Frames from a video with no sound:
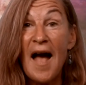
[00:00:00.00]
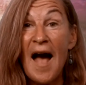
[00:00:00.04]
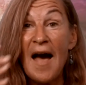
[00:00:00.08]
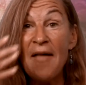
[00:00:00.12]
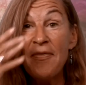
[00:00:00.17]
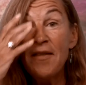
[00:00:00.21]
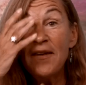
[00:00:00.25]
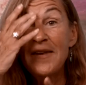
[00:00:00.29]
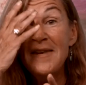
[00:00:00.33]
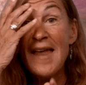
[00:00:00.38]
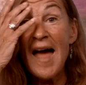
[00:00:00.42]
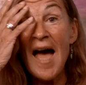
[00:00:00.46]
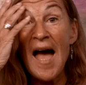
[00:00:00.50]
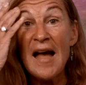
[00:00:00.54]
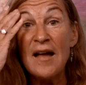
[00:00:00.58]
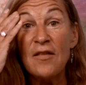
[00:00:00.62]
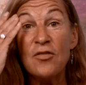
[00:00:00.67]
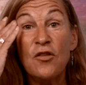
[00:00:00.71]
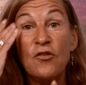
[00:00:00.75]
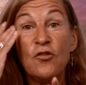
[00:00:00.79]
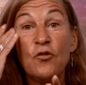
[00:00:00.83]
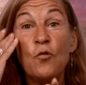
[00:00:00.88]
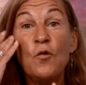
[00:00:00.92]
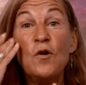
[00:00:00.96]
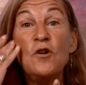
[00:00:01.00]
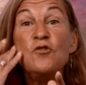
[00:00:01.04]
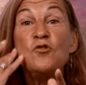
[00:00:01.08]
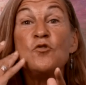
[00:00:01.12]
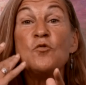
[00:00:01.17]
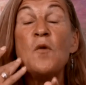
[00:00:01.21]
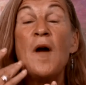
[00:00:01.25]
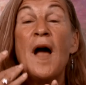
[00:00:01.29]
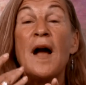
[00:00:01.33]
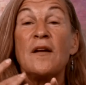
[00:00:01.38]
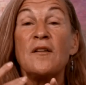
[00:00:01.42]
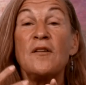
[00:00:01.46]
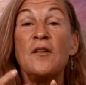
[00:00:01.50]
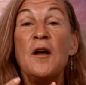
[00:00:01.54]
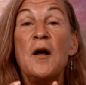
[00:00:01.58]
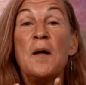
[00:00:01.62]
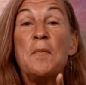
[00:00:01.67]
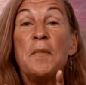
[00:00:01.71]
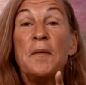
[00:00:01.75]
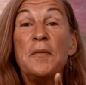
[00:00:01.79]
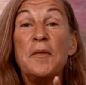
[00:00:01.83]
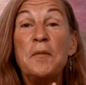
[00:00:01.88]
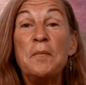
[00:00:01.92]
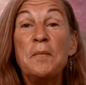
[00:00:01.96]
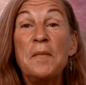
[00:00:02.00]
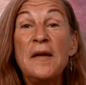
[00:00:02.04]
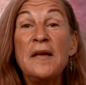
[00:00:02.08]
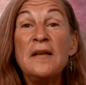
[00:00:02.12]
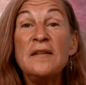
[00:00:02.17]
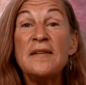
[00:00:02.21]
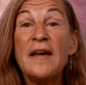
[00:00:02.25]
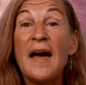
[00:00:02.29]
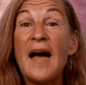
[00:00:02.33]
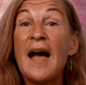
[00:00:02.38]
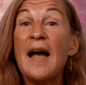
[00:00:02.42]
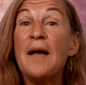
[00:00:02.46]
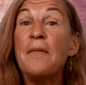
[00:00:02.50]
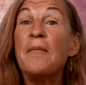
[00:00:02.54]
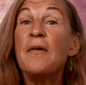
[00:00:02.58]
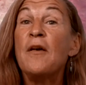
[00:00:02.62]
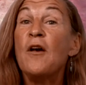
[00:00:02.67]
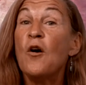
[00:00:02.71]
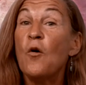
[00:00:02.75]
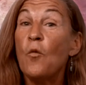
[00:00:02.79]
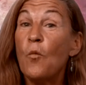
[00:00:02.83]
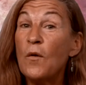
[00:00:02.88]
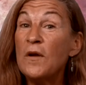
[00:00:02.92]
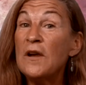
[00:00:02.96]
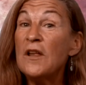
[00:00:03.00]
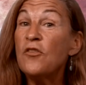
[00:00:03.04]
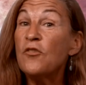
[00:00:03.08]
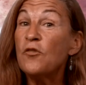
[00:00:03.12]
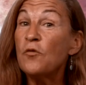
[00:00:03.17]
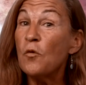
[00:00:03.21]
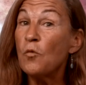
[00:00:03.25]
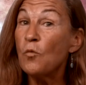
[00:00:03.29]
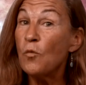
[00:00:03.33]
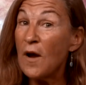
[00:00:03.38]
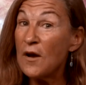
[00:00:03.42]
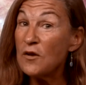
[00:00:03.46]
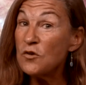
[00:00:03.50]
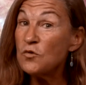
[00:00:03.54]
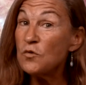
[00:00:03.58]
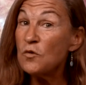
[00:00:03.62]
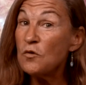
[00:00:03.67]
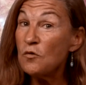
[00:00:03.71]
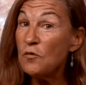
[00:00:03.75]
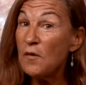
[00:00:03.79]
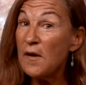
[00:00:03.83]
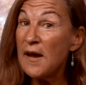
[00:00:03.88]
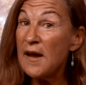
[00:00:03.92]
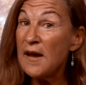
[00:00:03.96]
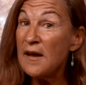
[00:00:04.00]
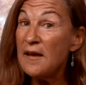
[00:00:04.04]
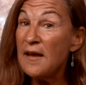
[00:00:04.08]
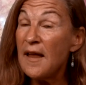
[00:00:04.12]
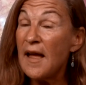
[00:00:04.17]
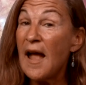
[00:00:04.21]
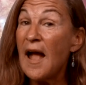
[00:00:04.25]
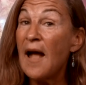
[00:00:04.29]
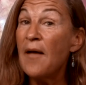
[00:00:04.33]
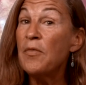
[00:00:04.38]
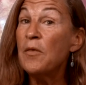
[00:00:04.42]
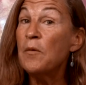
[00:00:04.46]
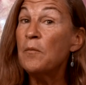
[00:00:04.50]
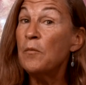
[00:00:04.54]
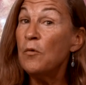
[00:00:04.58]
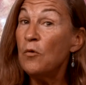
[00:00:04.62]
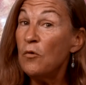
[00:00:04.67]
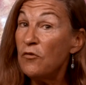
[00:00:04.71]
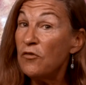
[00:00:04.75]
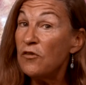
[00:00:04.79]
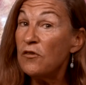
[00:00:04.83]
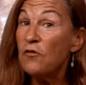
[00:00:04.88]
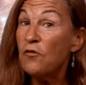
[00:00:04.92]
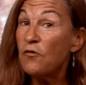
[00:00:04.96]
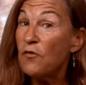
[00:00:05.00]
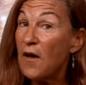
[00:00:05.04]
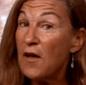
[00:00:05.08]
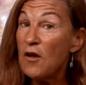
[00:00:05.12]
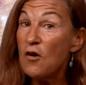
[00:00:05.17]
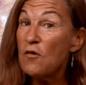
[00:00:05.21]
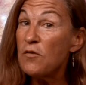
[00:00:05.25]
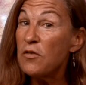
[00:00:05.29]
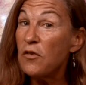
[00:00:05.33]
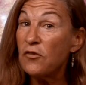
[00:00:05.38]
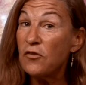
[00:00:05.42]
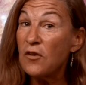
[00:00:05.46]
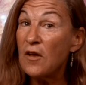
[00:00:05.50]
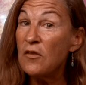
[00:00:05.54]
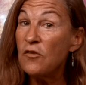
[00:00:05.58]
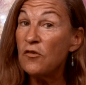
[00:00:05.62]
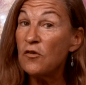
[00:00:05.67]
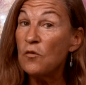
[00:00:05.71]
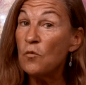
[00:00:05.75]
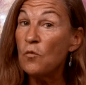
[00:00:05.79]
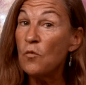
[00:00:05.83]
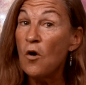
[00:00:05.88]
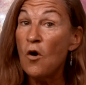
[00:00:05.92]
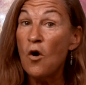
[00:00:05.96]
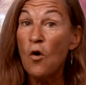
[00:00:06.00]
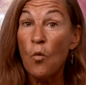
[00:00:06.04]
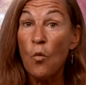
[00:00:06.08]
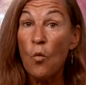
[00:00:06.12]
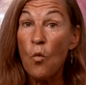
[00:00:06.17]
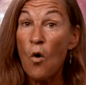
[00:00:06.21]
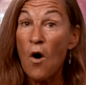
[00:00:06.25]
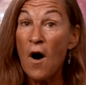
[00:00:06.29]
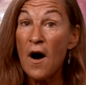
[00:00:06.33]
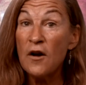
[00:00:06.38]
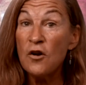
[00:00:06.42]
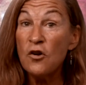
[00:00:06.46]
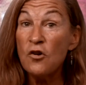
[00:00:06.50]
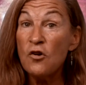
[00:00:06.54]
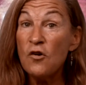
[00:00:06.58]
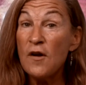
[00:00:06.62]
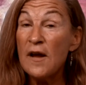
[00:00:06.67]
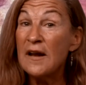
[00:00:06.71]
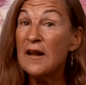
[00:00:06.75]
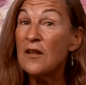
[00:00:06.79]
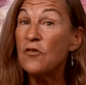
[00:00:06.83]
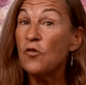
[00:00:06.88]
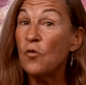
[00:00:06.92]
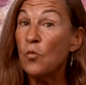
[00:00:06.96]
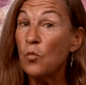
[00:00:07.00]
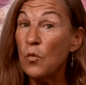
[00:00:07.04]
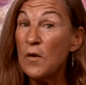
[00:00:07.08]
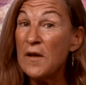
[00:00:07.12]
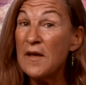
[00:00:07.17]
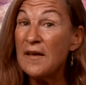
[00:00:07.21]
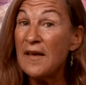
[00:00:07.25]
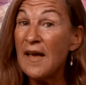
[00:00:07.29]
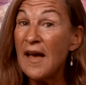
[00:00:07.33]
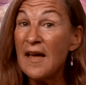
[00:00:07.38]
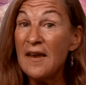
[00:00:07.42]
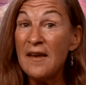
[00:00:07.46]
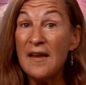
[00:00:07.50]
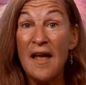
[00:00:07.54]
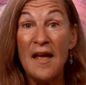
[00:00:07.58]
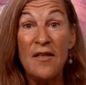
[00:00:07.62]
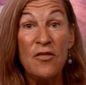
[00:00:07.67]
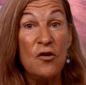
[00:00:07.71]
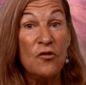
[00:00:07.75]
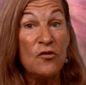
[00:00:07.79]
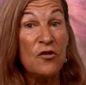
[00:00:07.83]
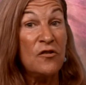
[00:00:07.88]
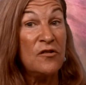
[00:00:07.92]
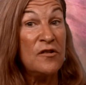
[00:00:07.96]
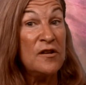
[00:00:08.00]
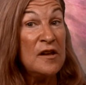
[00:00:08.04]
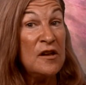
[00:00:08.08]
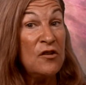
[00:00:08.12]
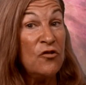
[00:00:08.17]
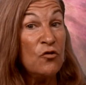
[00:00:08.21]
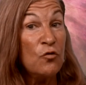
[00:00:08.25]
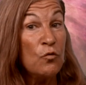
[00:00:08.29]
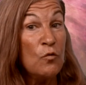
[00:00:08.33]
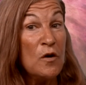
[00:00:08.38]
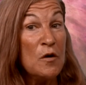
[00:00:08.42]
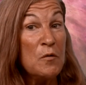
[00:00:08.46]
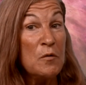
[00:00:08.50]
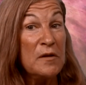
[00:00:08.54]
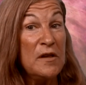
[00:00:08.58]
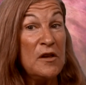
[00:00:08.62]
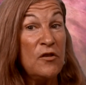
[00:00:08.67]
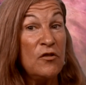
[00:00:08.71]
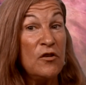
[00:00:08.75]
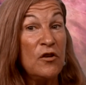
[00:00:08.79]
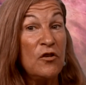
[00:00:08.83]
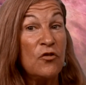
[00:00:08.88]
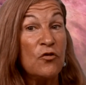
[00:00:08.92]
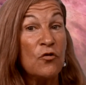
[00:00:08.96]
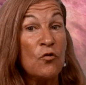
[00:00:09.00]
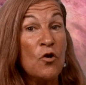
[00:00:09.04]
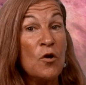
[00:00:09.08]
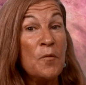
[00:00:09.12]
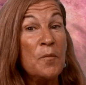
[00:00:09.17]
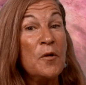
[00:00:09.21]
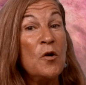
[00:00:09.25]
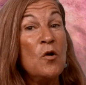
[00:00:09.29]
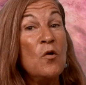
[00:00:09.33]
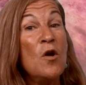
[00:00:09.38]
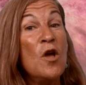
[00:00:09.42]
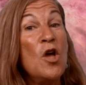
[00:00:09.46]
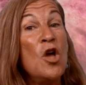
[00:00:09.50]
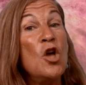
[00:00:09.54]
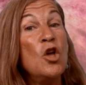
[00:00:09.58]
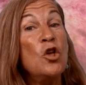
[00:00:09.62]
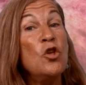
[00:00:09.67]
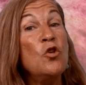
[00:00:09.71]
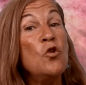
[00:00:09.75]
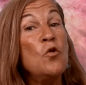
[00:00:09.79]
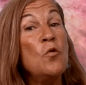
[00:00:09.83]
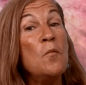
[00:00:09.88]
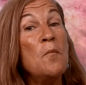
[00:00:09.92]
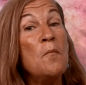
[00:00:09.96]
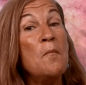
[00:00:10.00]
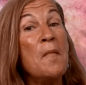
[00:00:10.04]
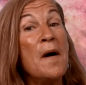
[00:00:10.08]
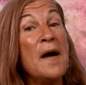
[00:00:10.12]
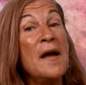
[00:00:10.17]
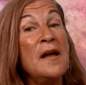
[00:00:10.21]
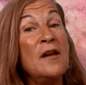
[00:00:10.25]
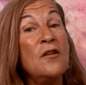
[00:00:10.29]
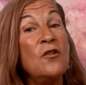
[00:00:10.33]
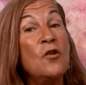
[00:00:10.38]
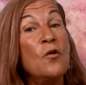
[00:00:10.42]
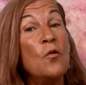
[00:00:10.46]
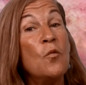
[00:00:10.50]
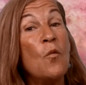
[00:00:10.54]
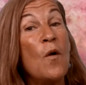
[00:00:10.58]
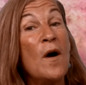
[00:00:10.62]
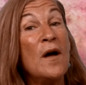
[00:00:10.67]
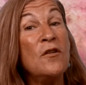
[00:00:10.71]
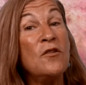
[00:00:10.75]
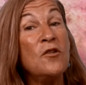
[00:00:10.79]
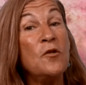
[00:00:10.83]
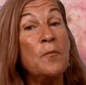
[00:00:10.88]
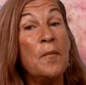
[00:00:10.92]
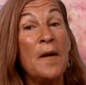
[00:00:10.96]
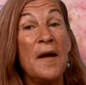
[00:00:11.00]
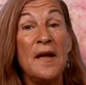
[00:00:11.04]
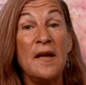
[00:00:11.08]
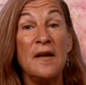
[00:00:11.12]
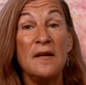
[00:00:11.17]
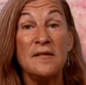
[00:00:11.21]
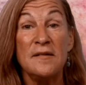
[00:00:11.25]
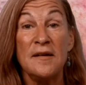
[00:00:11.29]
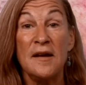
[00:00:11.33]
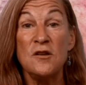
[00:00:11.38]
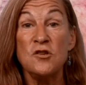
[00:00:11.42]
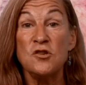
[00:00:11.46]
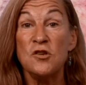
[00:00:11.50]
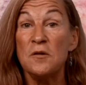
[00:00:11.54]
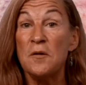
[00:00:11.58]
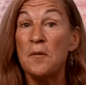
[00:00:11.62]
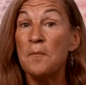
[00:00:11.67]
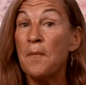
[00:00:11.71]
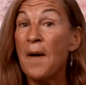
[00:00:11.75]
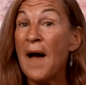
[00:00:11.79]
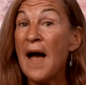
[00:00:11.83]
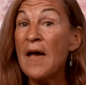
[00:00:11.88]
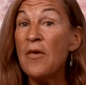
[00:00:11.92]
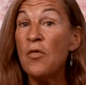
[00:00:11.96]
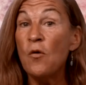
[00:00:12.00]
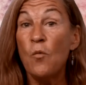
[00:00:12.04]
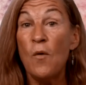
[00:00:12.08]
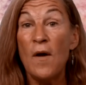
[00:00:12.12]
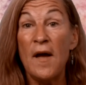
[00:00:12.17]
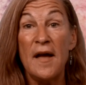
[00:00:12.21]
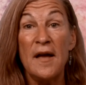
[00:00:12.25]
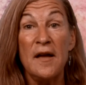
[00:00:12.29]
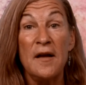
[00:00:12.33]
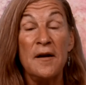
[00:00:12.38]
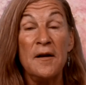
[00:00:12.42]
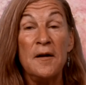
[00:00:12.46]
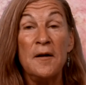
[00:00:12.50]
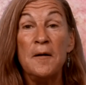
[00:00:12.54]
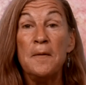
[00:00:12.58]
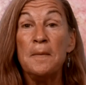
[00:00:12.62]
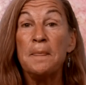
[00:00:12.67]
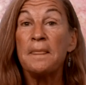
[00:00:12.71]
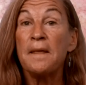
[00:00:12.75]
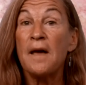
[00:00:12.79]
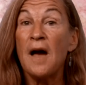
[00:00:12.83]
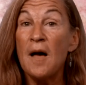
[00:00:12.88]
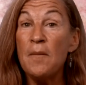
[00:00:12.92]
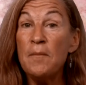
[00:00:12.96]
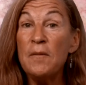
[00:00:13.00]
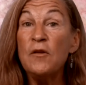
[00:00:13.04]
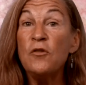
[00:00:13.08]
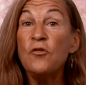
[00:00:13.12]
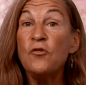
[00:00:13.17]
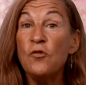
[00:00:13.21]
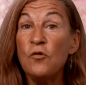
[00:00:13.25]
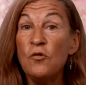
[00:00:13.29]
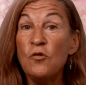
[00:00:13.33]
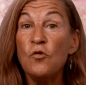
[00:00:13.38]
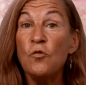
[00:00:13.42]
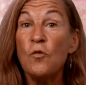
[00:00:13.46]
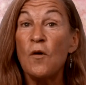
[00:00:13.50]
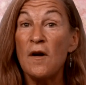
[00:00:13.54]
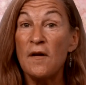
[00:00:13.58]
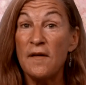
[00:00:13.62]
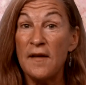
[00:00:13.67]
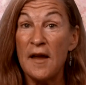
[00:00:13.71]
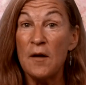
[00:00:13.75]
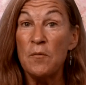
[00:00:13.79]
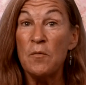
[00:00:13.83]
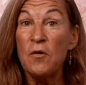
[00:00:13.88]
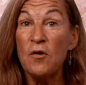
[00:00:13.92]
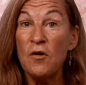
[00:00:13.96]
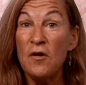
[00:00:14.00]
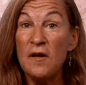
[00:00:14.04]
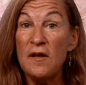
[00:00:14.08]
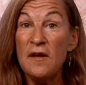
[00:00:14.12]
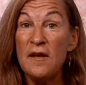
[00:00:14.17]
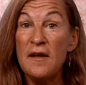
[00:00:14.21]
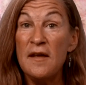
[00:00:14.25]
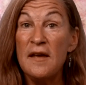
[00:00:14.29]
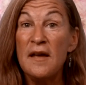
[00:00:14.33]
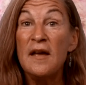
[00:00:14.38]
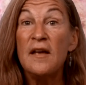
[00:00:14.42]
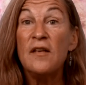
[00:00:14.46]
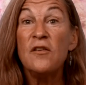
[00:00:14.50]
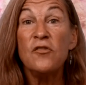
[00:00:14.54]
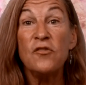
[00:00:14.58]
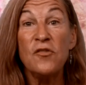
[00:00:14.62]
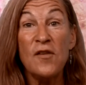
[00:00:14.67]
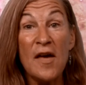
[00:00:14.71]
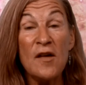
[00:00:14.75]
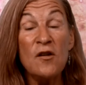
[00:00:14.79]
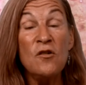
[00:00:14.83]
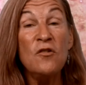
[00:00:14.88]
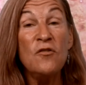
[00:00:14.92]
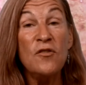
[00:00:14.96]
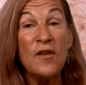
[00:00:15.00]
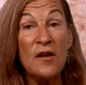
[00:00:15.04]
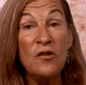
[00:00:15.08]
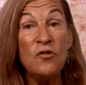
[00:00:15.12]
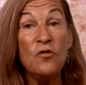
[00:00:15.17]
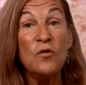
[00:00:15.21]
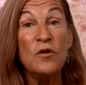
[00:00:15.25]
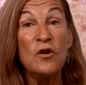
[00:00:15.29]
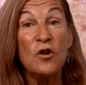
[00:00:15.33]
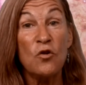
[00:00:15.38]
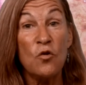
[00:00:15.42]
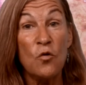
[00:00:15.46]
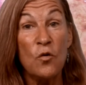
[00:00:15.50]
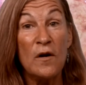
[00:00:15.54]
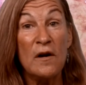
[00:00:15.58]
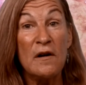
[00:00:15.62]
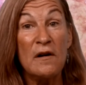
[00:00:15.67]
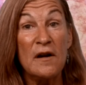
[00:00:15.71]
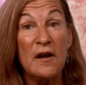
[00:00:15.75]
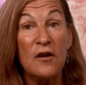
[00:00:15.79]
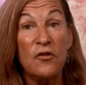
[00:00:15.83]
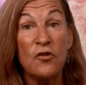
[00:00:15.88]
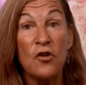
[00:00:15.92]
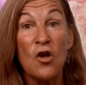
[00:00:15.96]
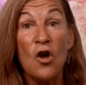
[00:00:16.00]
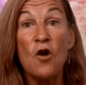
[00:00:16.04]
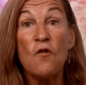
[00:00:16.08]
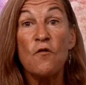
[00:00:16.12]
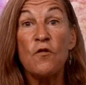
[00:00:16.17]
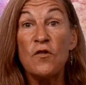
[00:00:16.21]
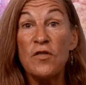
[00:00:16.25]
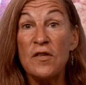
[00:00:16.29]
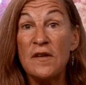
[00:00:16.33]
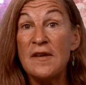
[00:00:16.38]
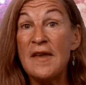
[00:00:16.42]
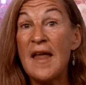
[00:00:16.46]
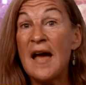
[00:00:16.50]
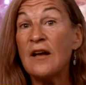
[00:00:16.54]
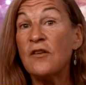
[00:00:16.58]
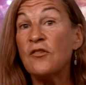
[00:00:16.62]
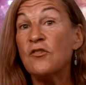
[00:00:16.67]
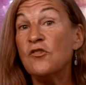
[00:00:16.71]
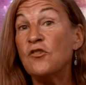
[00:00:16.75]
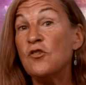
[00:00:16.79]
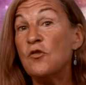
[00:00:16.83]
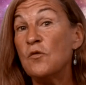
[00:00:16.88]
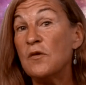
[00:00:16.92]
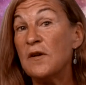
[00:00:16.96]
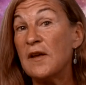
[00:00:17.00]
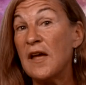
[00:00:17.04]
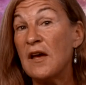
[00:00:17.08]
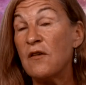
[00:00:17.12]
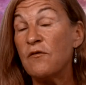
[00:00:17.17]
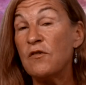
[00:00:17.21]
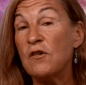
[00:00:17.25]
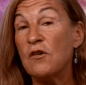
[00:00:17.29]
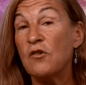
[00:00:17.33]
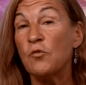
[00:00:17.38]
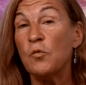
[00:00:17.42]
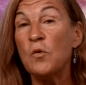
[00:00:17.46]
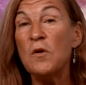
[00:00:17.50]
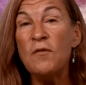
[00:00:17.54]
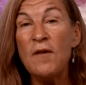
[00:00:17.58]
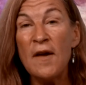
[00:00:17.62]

On the 9th, it's going direct. But in the meantime, when it's retrograde and the moon's in fire and the sun's in water and it's a weekend and there's a T square releasing in Scorpio, you might want to pay attention. And by the way, Coming soon to our neighborhood, Saturn's entering Aquarius for the next two and a half years.